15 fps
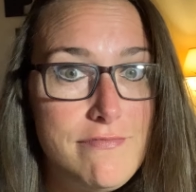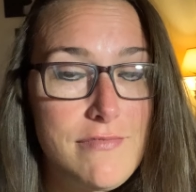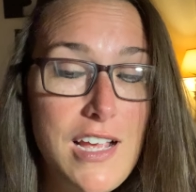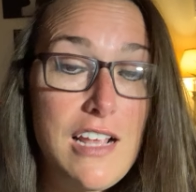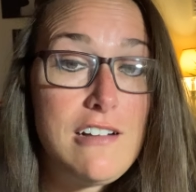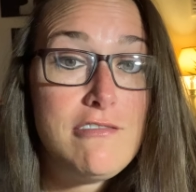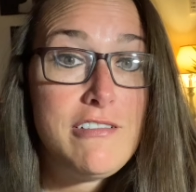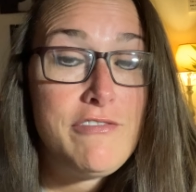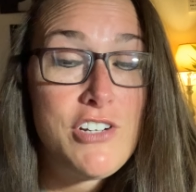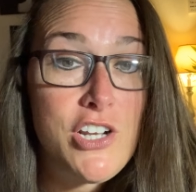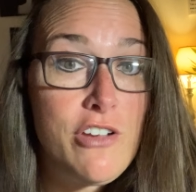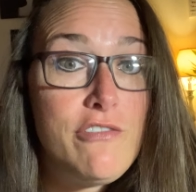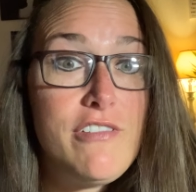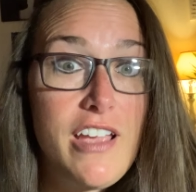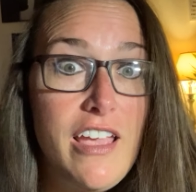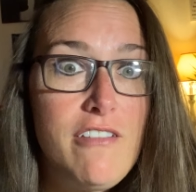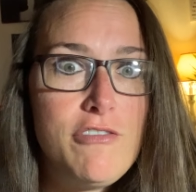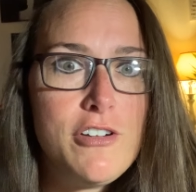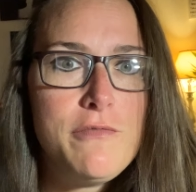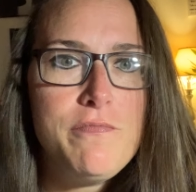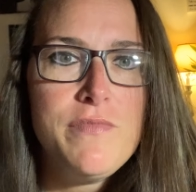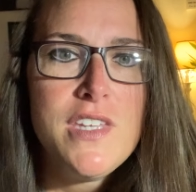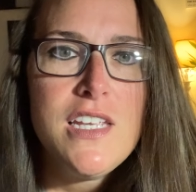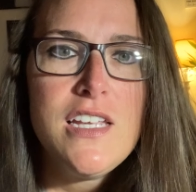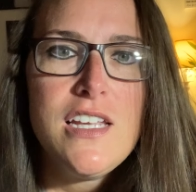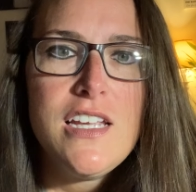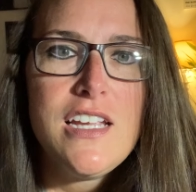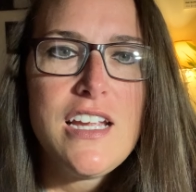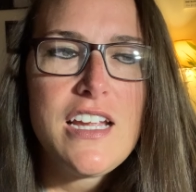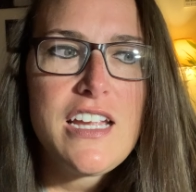I don't even know. Ever.
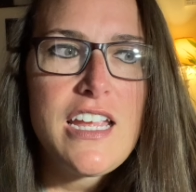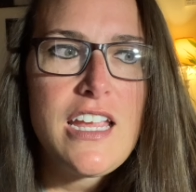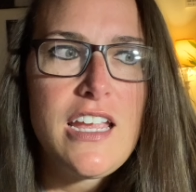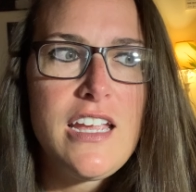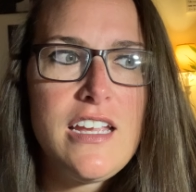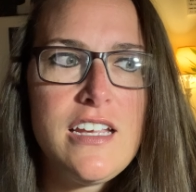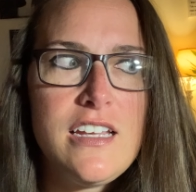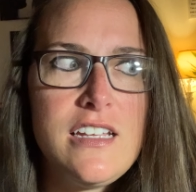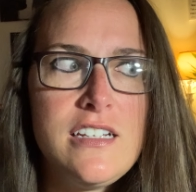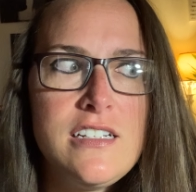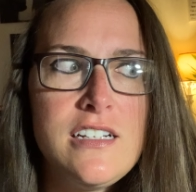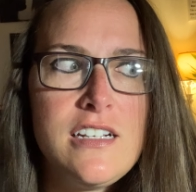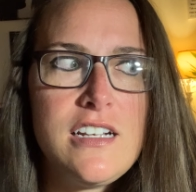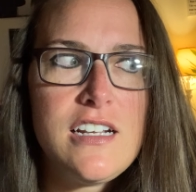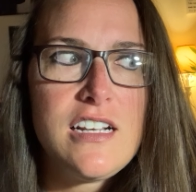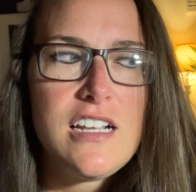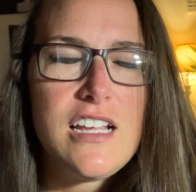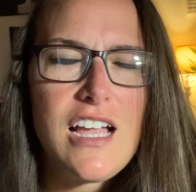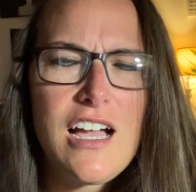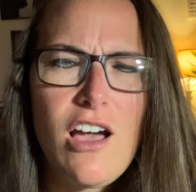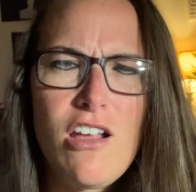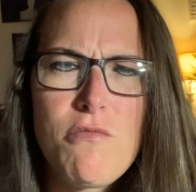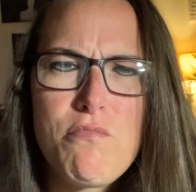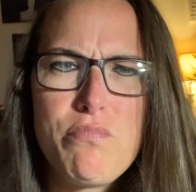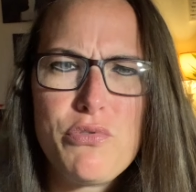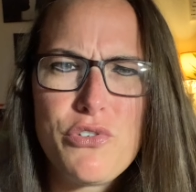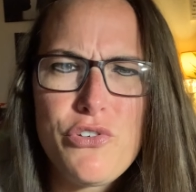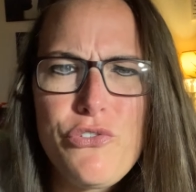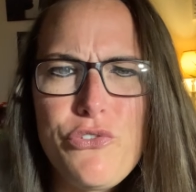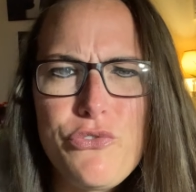And I got a
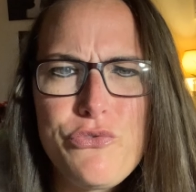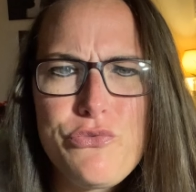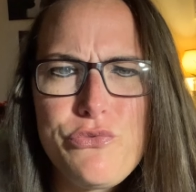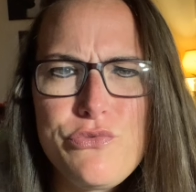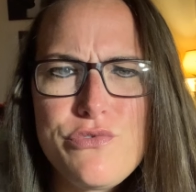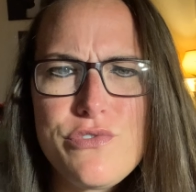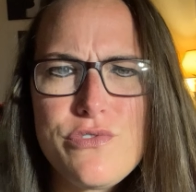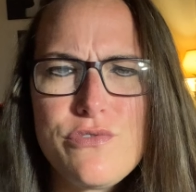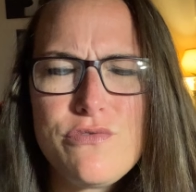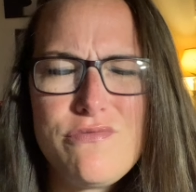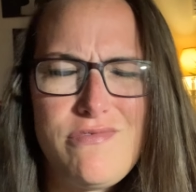bruise.